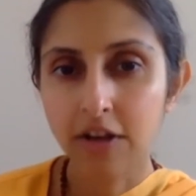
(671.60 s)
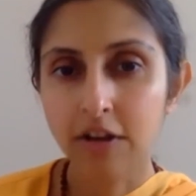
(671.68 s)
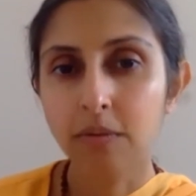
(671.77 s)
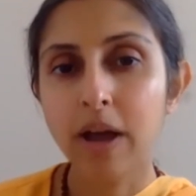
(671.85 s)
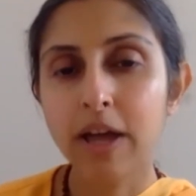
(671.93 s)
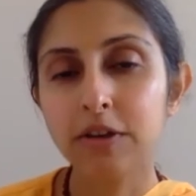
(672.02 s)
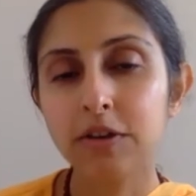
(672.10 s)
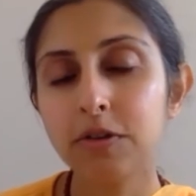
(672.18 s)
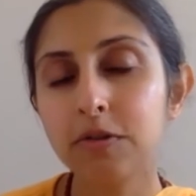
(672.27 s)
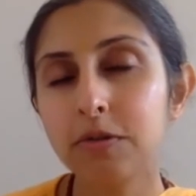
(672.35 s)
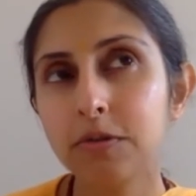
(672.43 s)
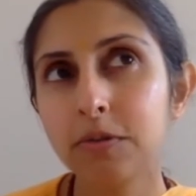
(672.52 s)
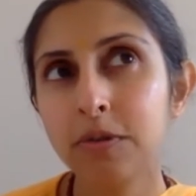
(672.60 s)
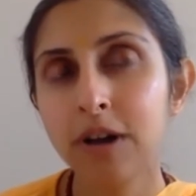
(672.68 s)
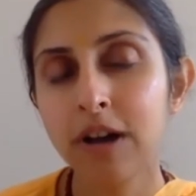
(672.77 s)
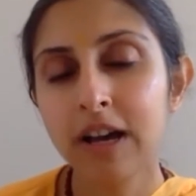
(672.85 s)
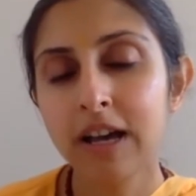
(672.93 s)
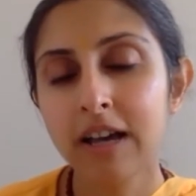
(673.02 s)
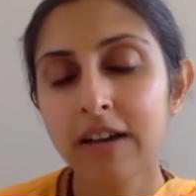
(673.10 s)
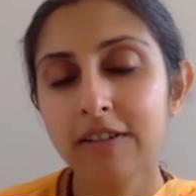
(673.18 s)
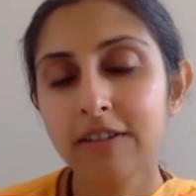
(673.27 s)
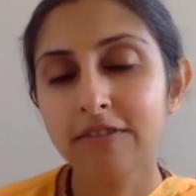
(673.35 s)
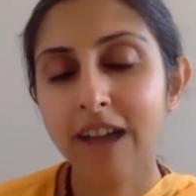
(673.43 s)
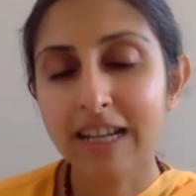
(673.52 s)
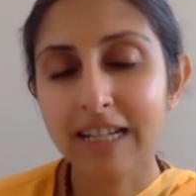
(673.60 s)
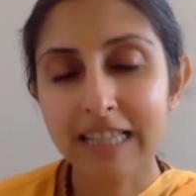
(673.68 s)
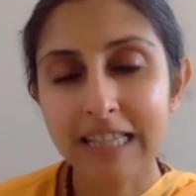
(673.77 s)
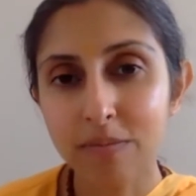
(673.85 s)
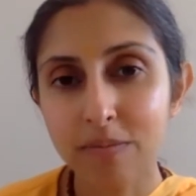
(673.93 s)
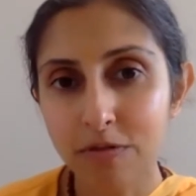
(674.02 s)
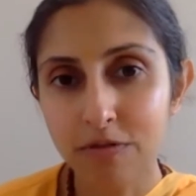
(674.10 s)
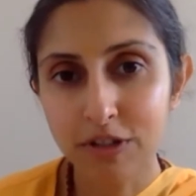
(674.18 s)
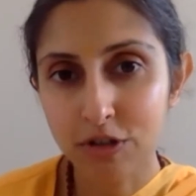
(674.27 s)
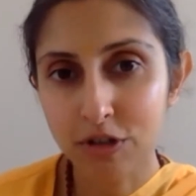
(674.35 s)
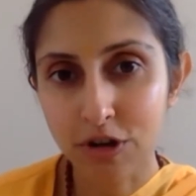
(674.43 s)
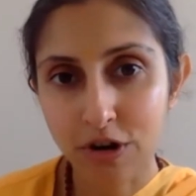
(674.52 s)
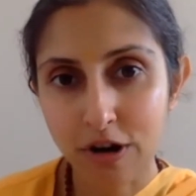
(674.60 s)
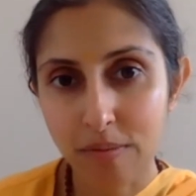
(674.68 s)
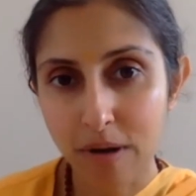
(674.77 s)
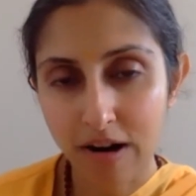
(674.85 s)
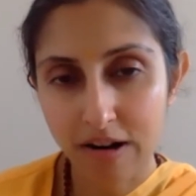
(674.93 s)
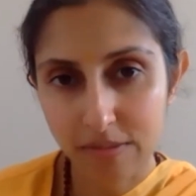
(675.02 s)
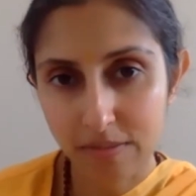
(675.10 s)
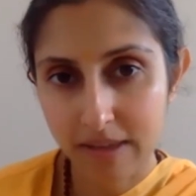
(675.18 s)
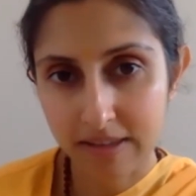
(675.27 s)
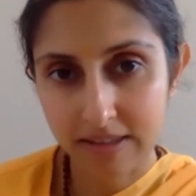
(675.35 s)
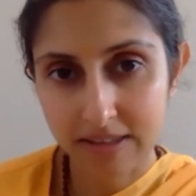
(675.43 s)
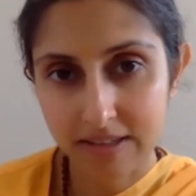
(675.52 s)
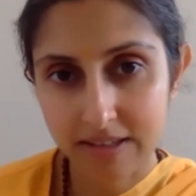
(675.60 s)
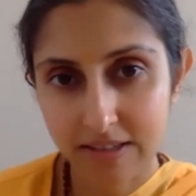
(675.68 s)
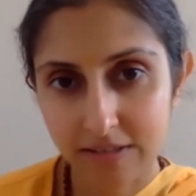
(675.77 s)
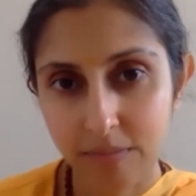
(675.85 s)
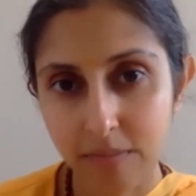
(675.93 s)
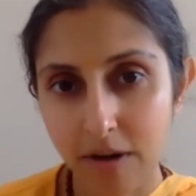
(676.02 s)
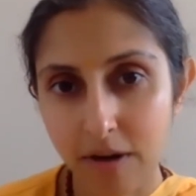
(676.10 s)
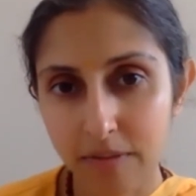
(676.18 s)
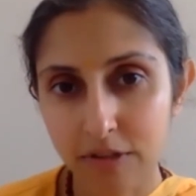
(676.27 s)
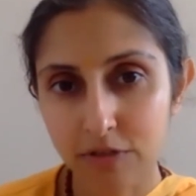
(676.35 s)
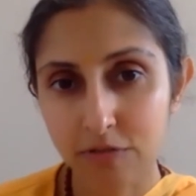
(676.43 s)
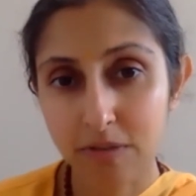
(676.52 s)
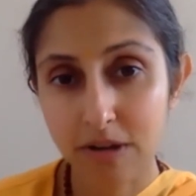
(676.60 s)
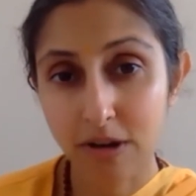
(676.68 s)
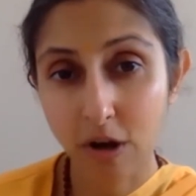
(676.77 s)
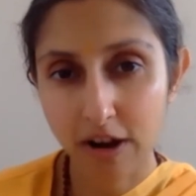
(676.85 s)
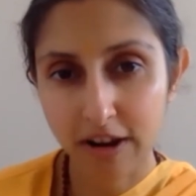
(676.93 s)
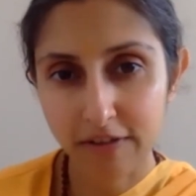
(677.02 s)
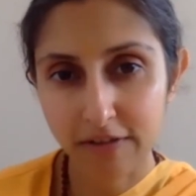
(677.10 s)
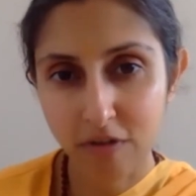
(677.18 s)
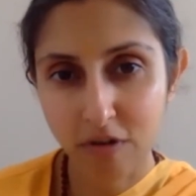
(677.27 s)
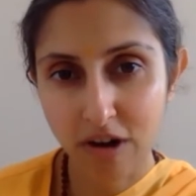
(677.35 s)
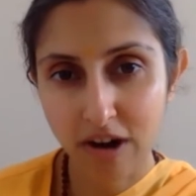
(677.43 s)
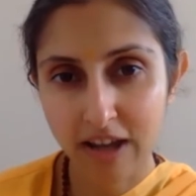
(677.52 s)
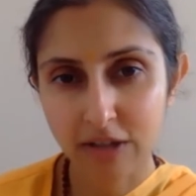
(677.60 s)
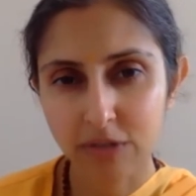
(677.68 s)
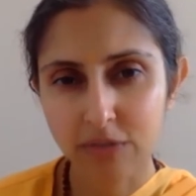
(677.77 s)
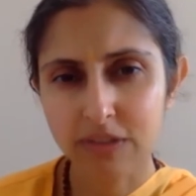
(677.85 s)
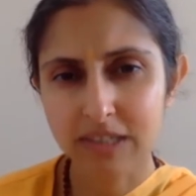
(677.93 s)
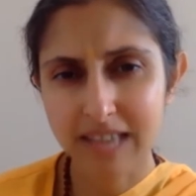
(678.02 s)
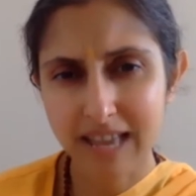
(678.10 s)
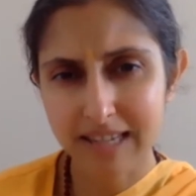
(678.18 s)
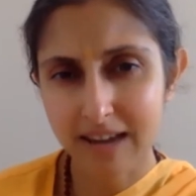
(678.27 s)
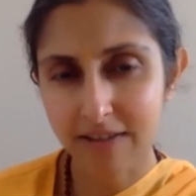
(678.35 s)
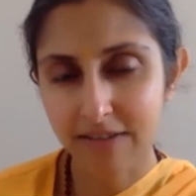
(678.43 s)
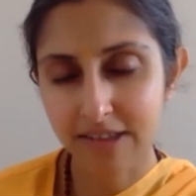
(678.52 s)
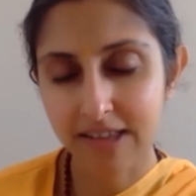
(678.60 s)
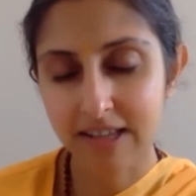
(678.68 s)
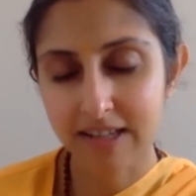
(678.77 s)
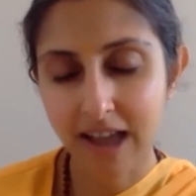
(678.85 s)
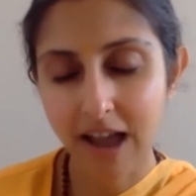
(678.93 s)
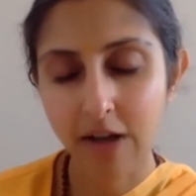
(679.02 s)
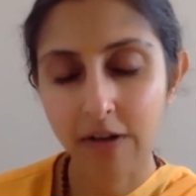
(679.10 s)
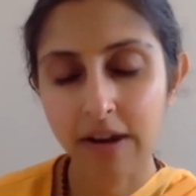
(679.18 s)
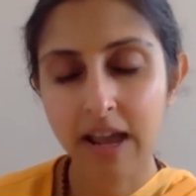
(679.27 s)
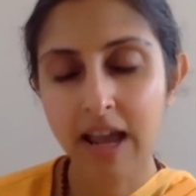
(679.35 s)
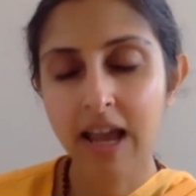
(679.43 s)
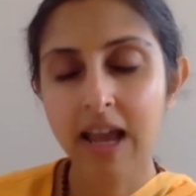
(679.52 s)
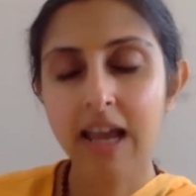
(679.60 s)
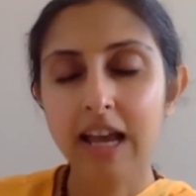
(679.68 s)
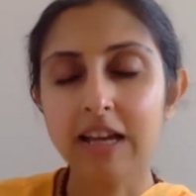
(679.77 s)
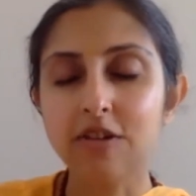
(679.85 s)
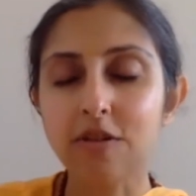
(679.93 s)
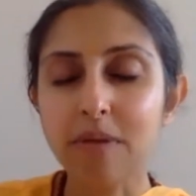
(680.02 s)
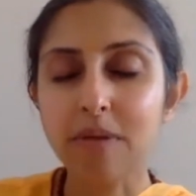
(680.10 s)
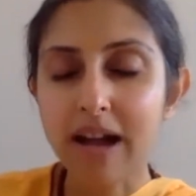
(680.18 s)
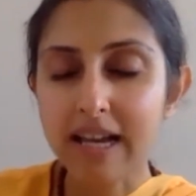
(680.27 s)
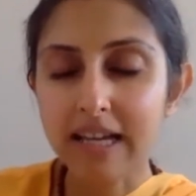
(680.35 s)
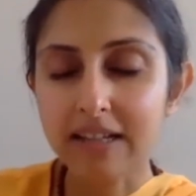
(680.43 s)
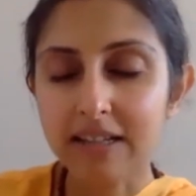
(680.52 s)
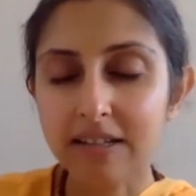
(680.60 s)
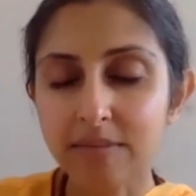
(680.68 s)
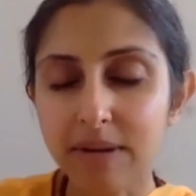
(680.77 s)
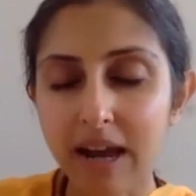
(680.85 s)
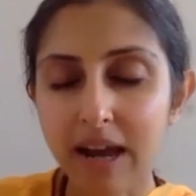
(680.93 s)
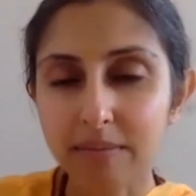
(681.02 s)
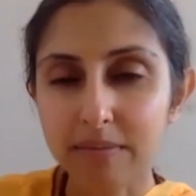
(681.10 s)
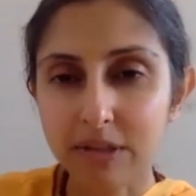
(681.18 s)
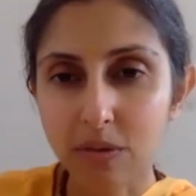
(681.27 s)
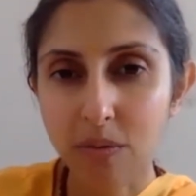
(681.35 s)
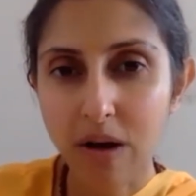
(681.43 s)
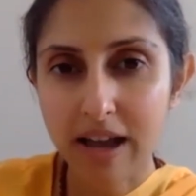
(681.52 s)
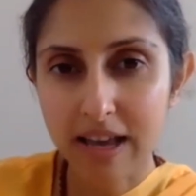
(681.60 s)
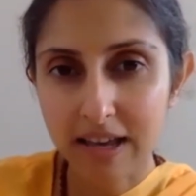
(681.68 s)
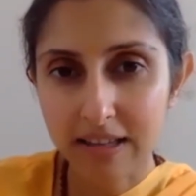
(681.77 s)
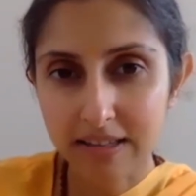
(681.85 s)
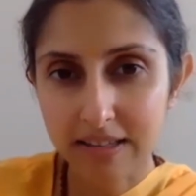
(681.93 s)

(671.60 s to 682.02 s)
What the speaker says: When you finally move into your apartment, the apartment you've been longing for, and you've set everything down, and your mind becomes quiet.